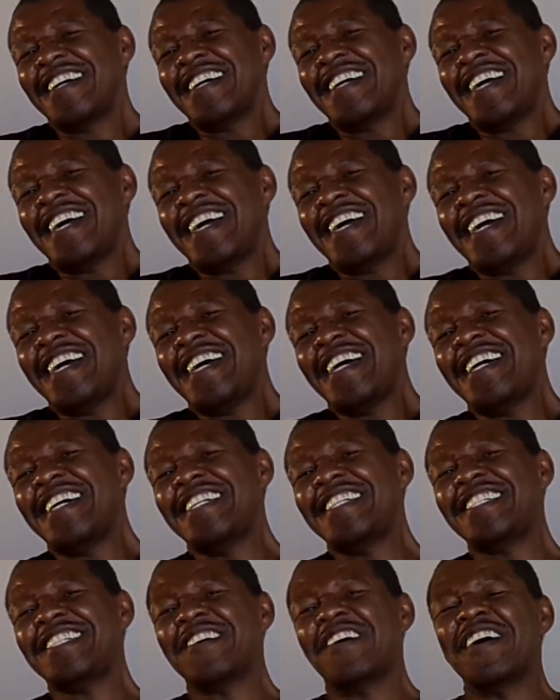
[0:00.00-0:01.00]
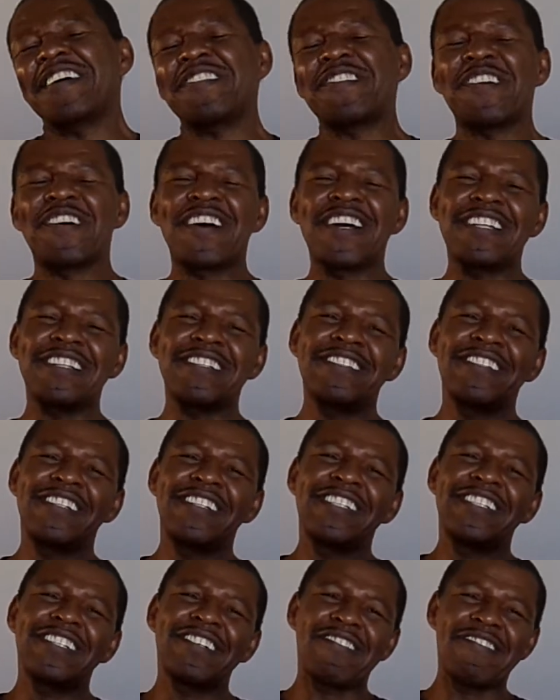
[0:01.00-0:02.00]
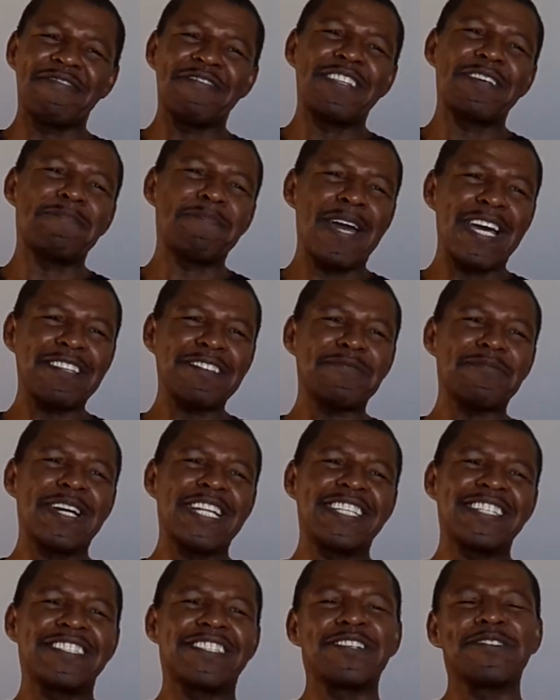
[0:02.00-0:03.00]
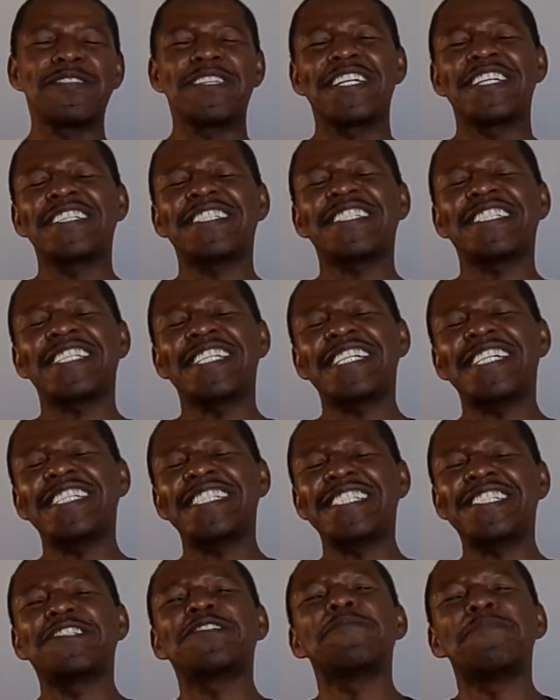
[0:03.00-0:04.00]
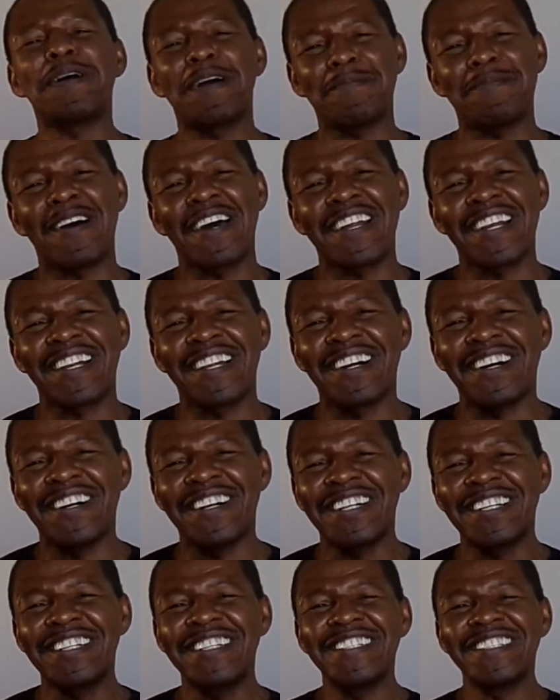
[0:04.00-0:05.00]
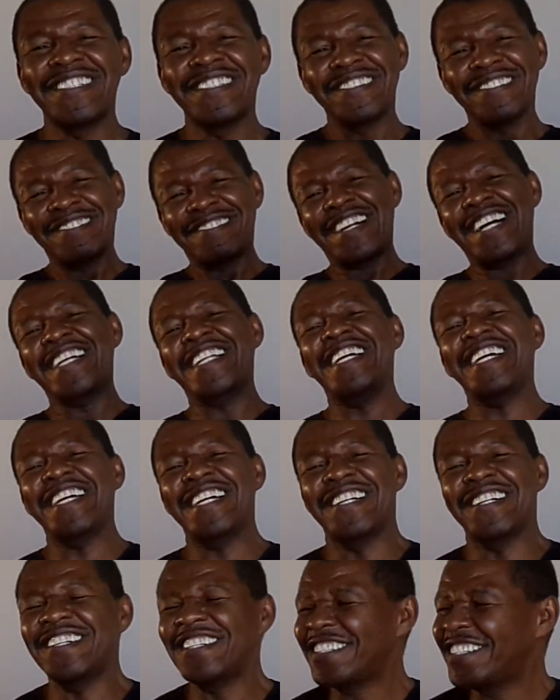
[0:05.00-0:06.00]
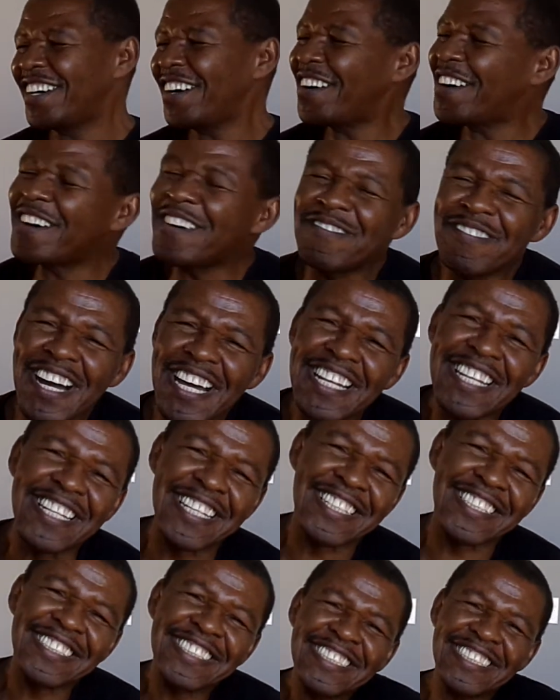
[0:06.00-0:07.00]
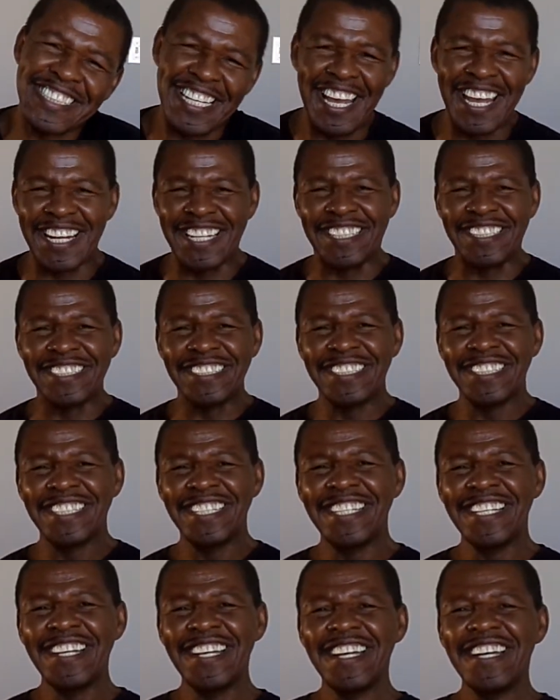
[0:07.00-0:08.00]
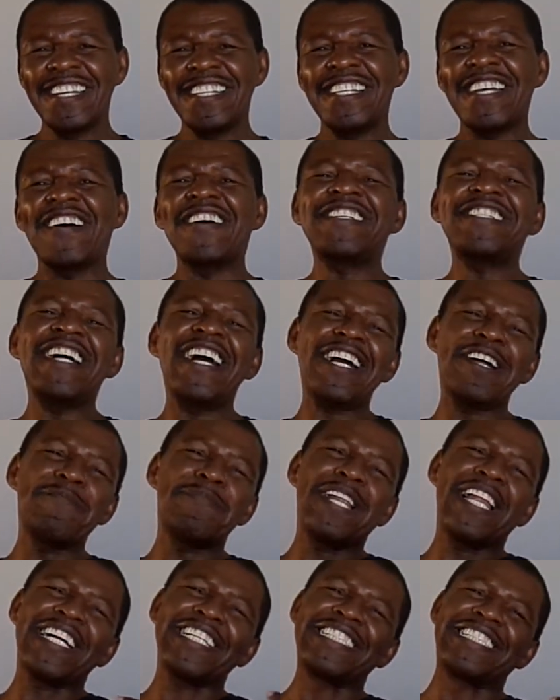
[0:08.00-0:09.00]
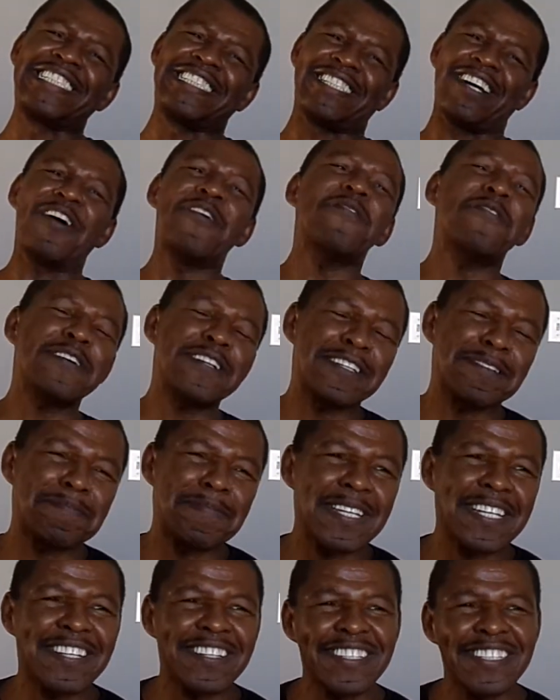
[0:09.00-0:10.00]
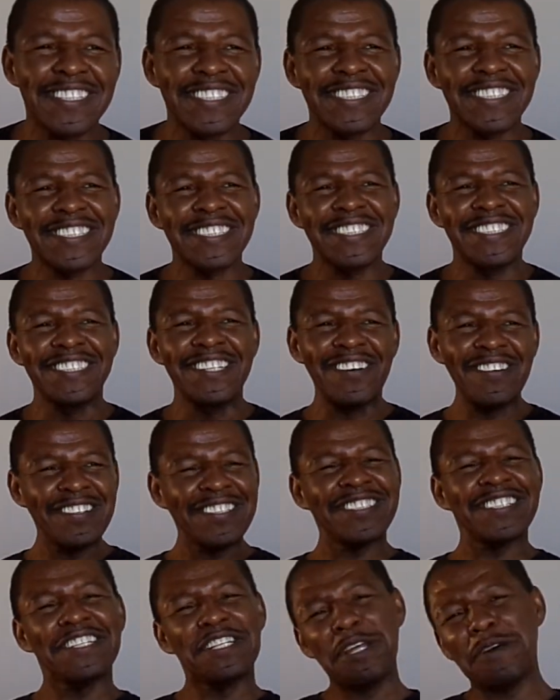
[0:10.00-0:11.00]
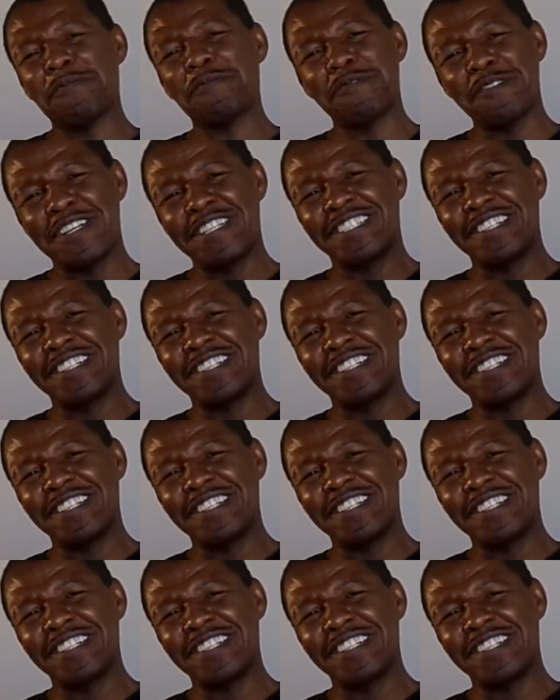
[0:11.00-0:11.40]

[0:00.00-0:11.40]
And so I thought the best way to do this is to do my monologue right here on my little channel. Now, it's not going to be like jokes, because jokes are different.